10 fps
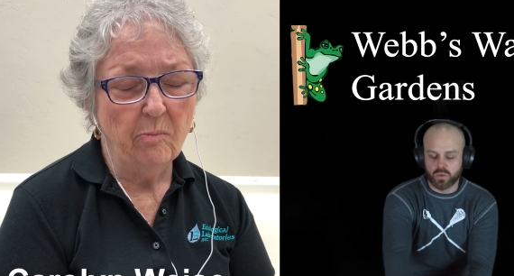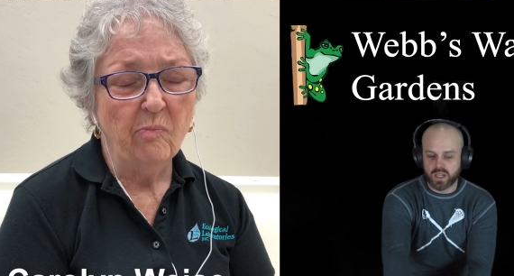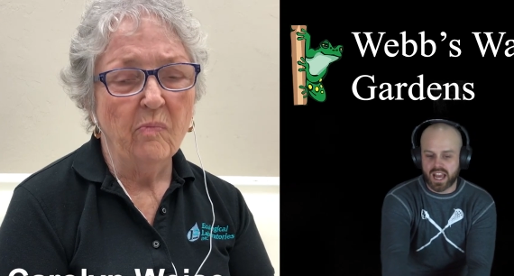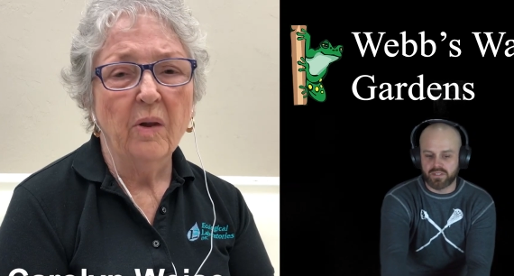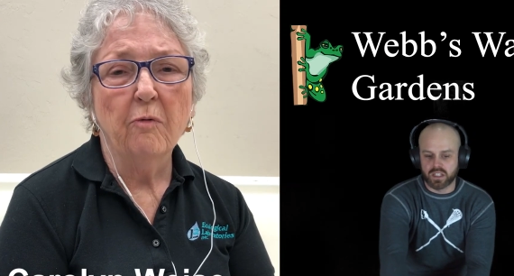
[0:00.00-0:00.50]
Speaker 1: So
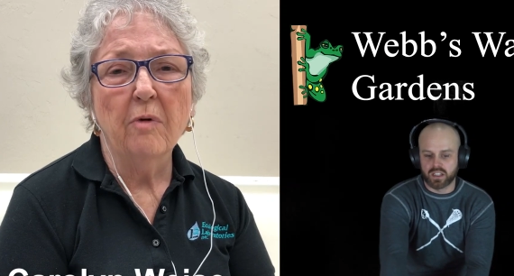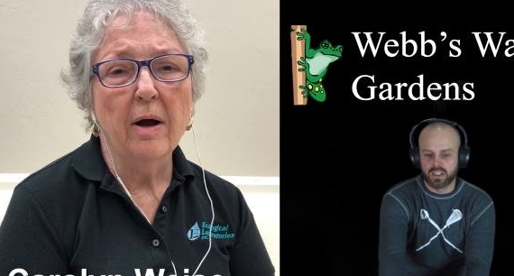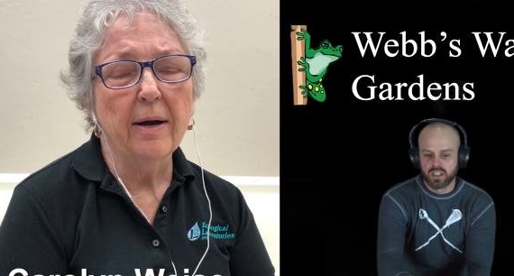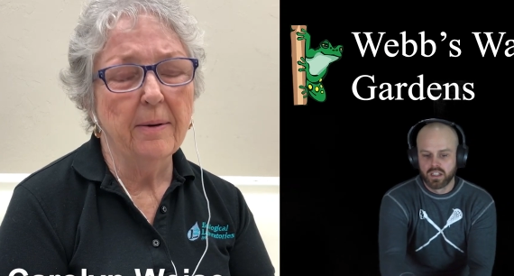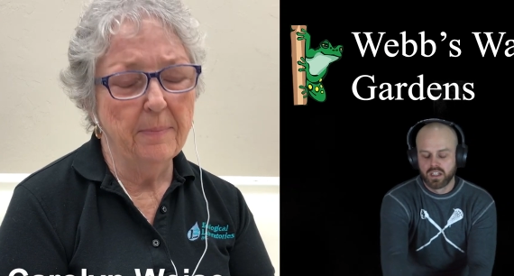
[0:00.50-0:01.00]
we have to,
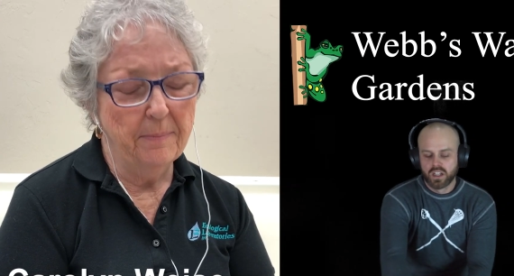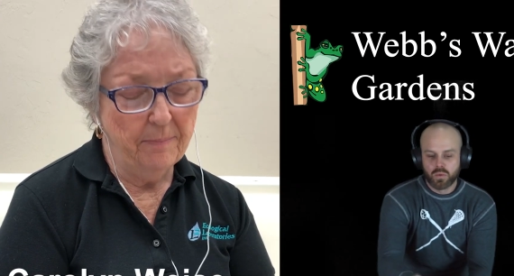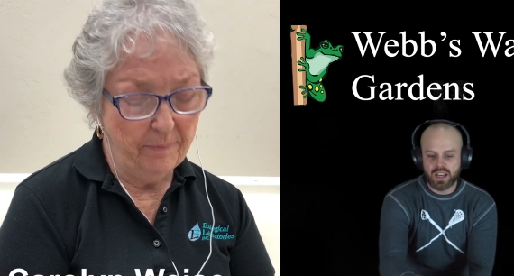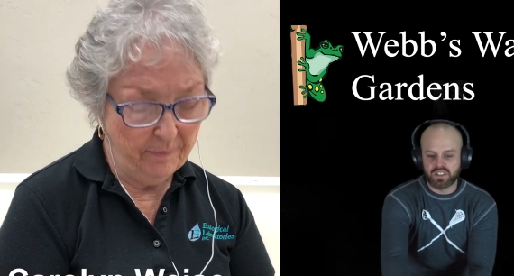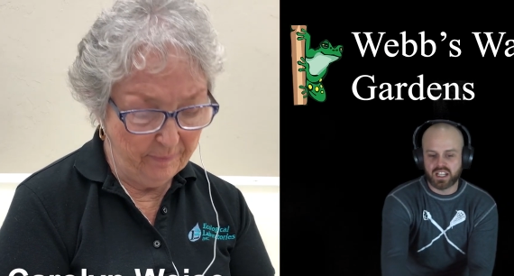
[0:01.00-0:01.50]
right.
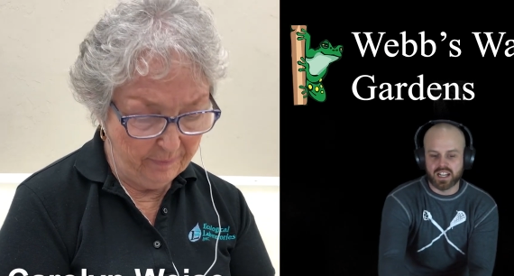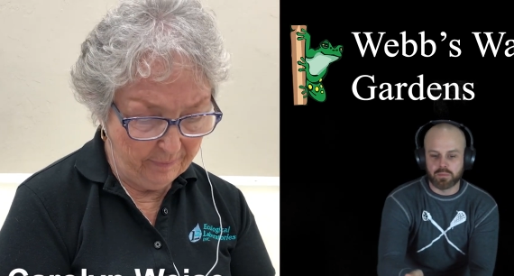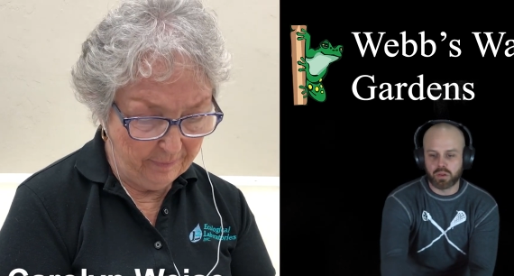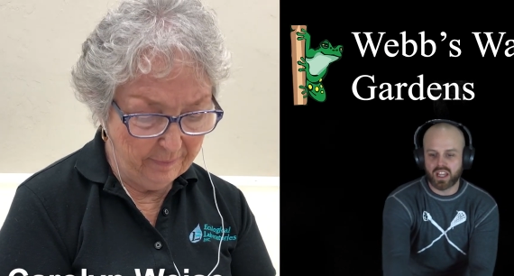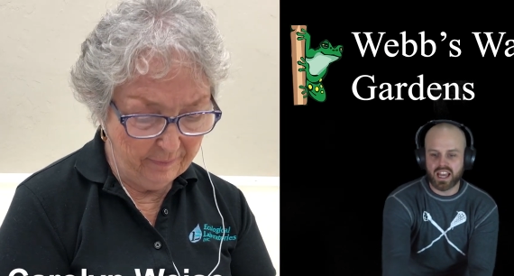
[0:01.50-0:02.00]
we have to kind
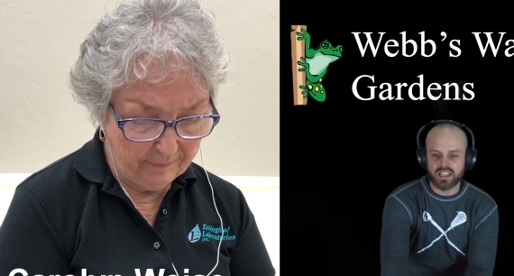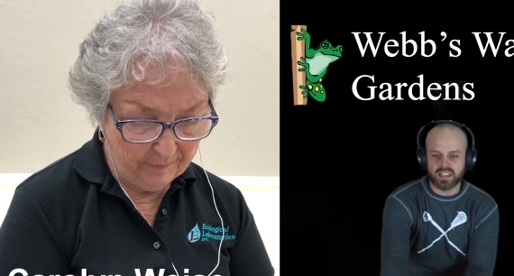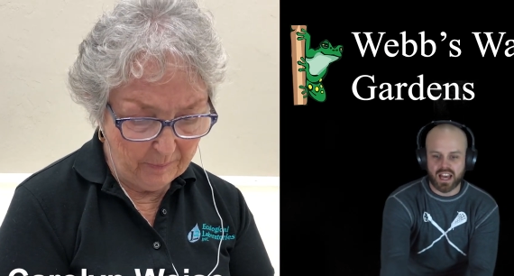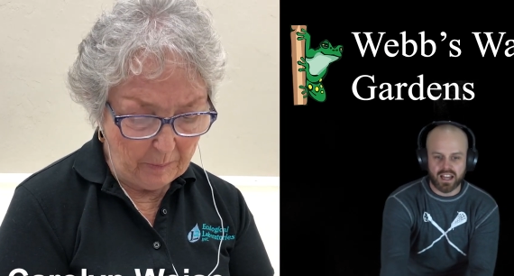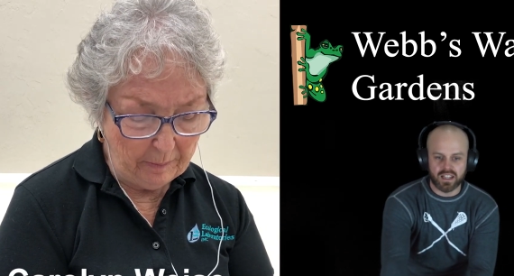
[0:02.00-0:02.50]
of play
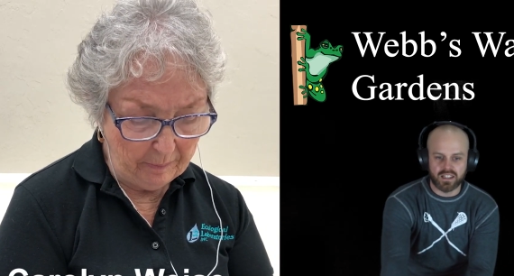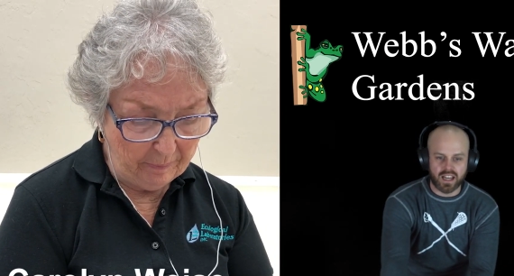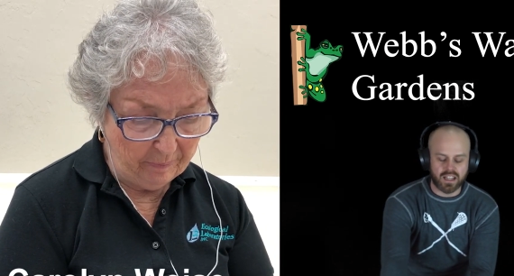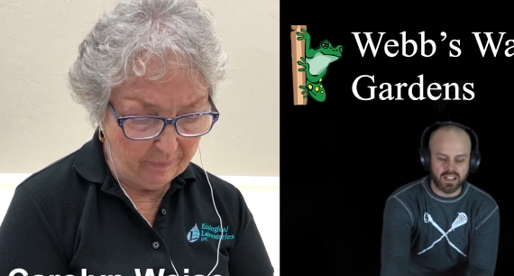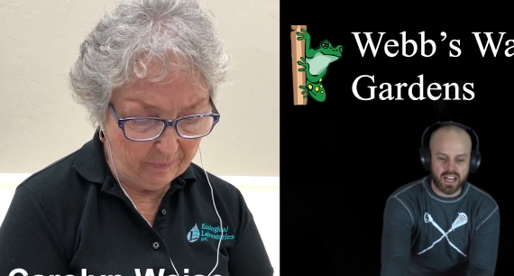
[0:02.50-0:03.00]
that,
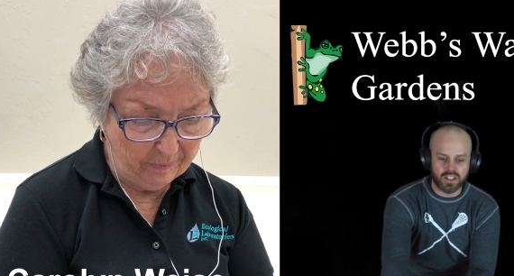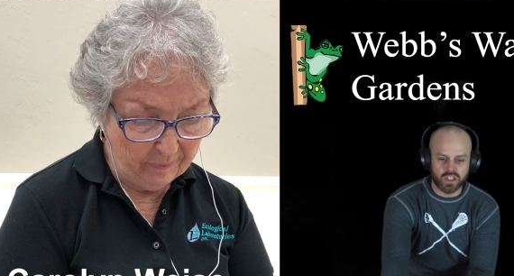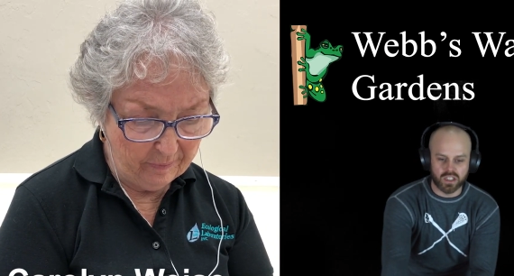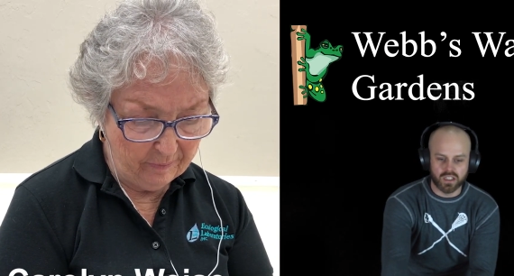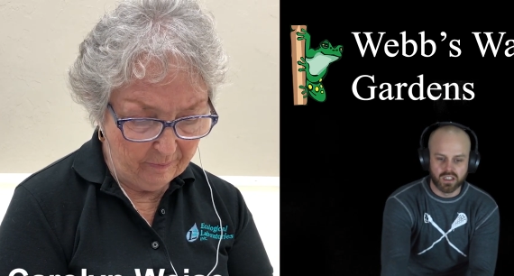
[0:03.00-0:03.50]
that
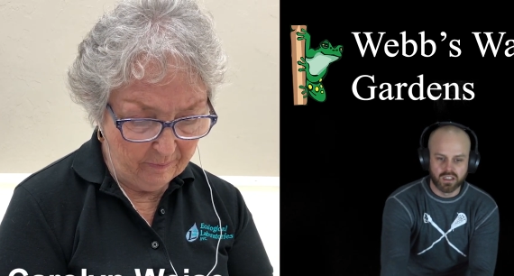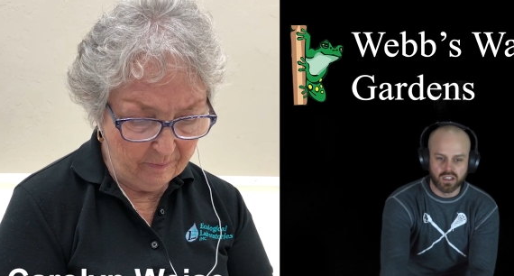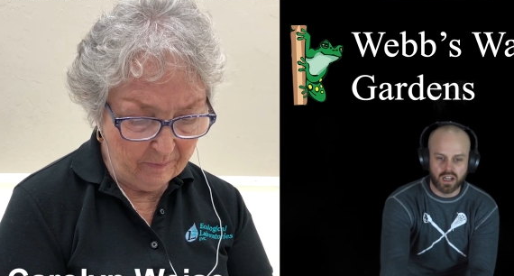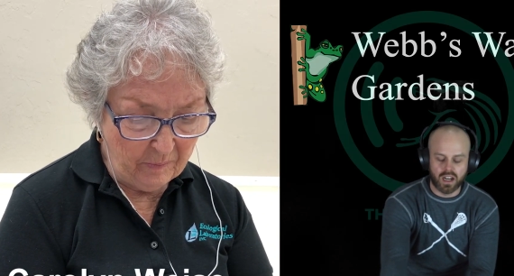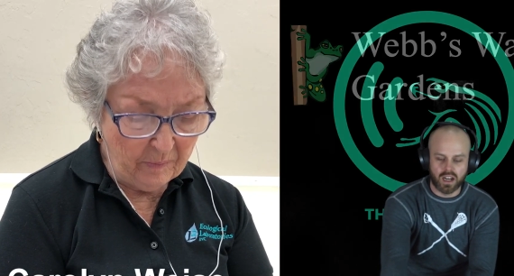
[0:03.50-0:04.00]
nature
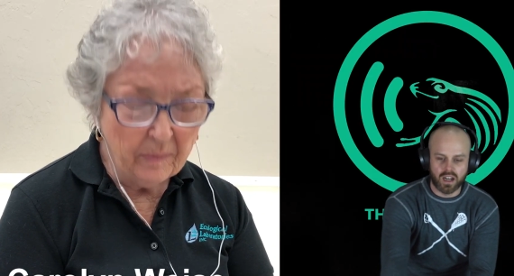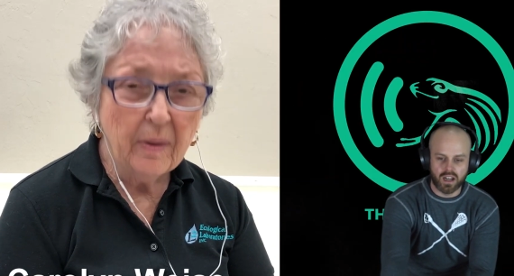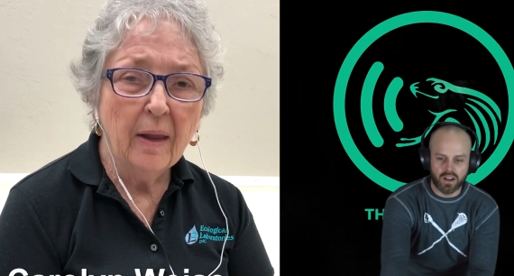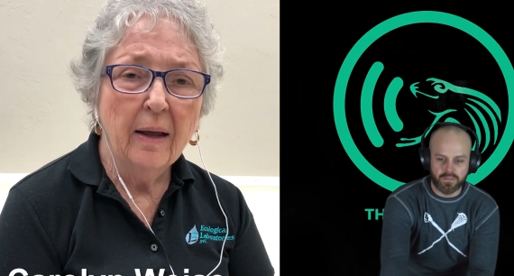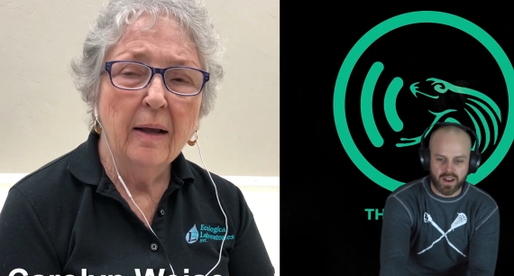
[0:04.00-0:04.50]

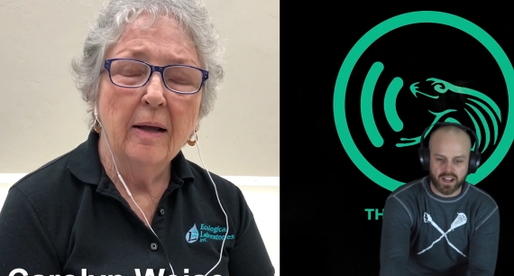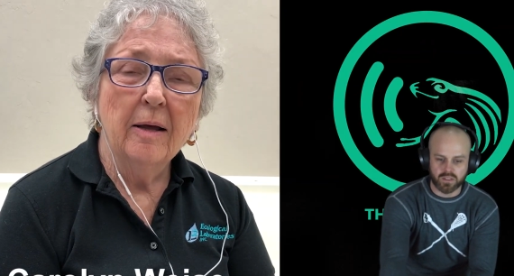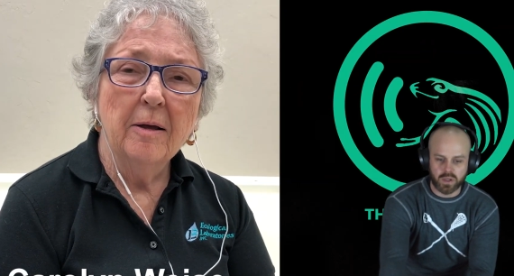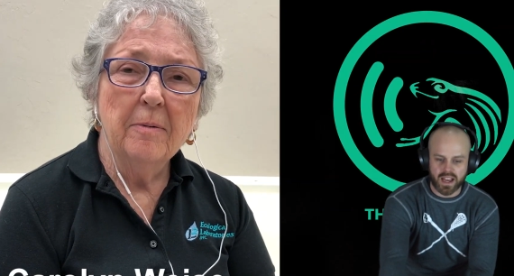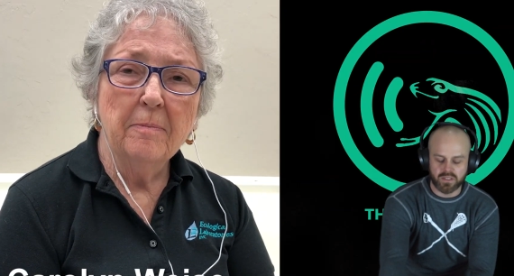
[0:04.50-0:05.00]
uh,
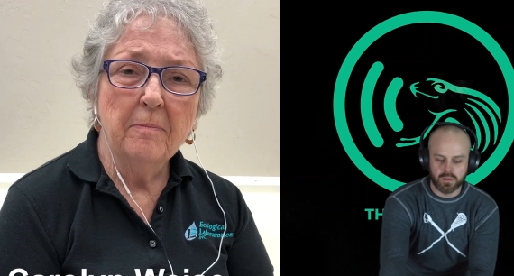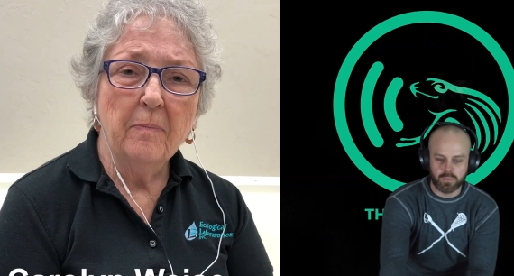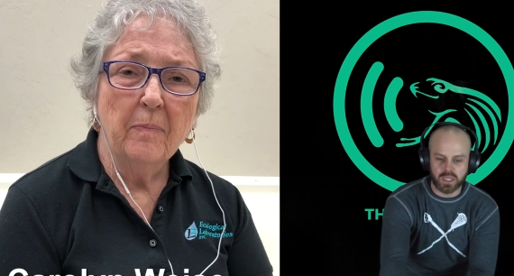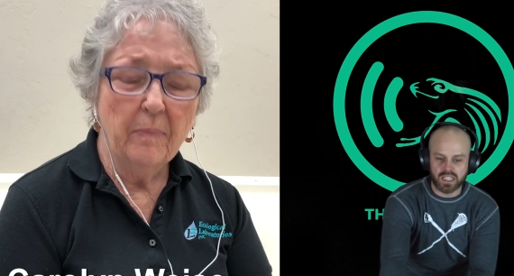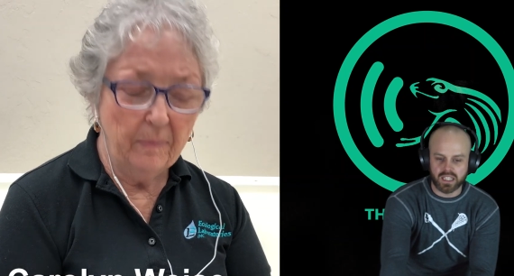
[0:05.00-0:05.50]
effect. We have to
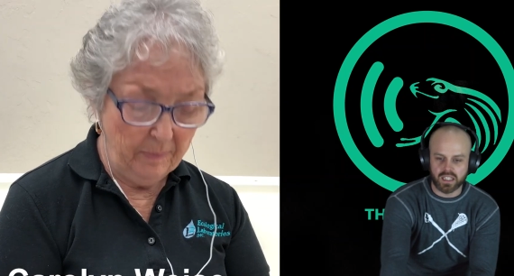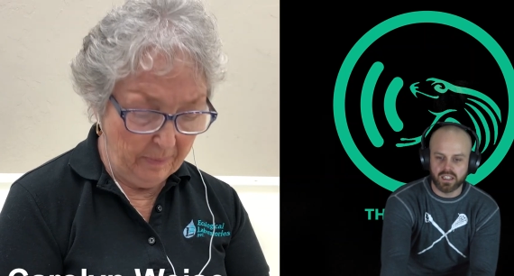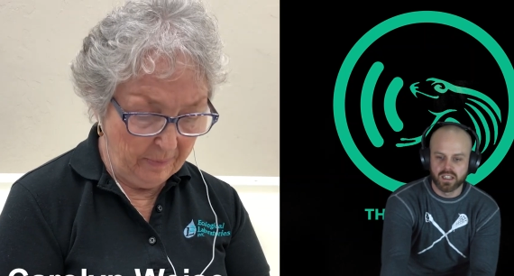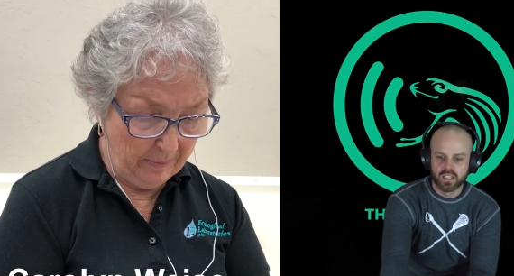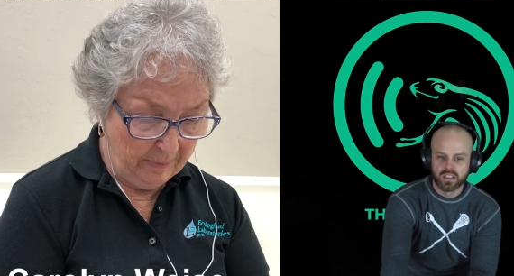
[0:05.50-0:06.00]
be